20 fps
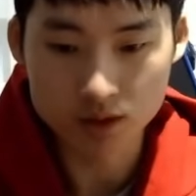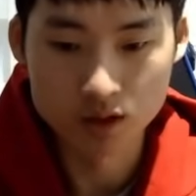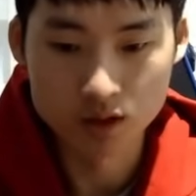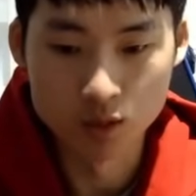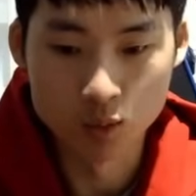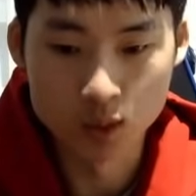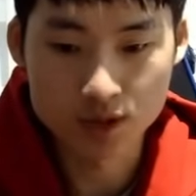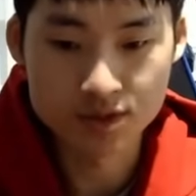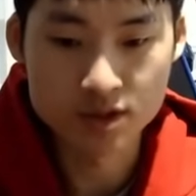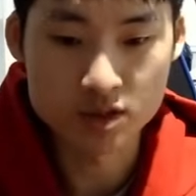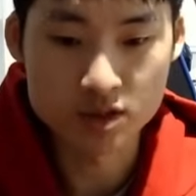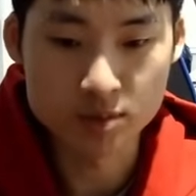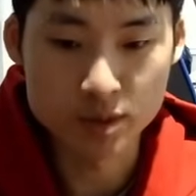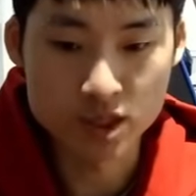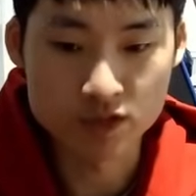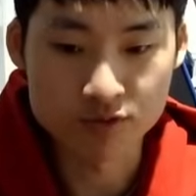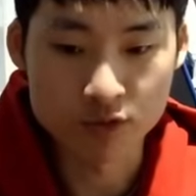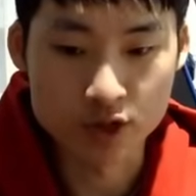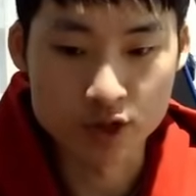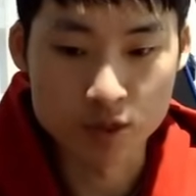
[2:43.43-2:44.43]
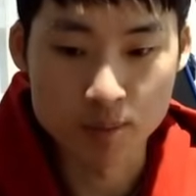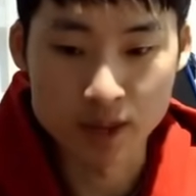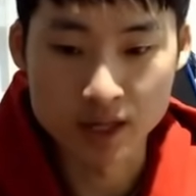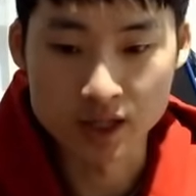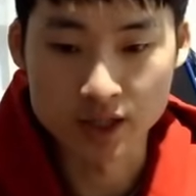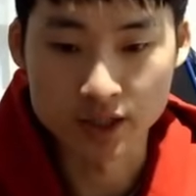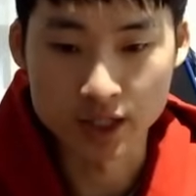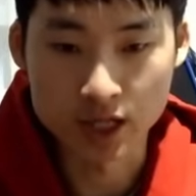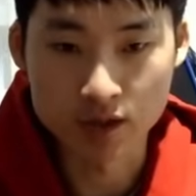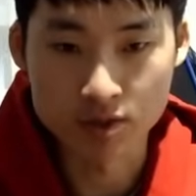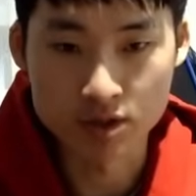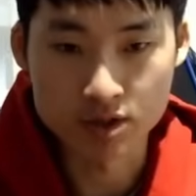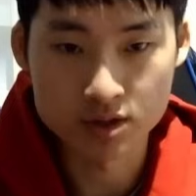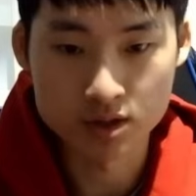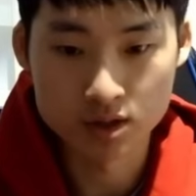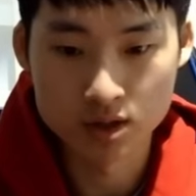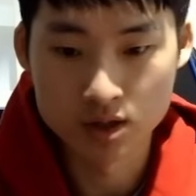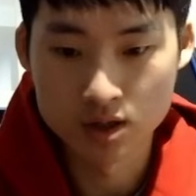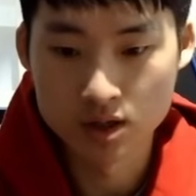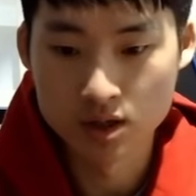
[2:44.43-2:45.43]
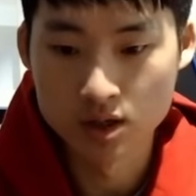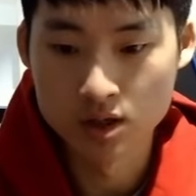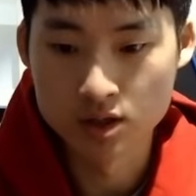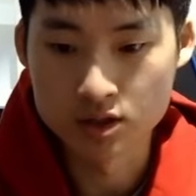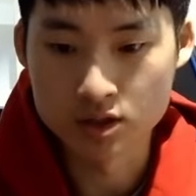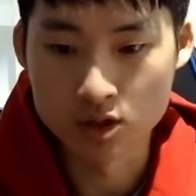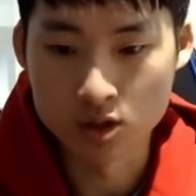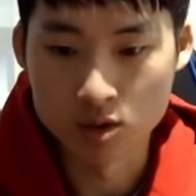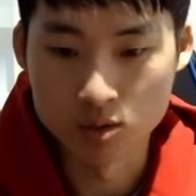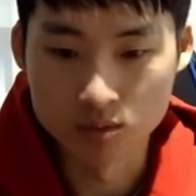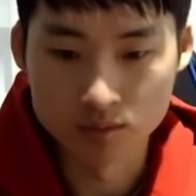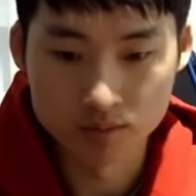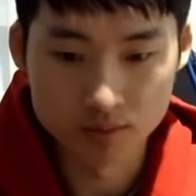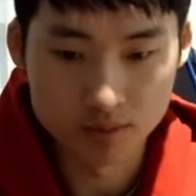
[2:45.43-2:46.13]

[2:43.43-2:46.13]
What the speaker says: what this means for your melee carries. So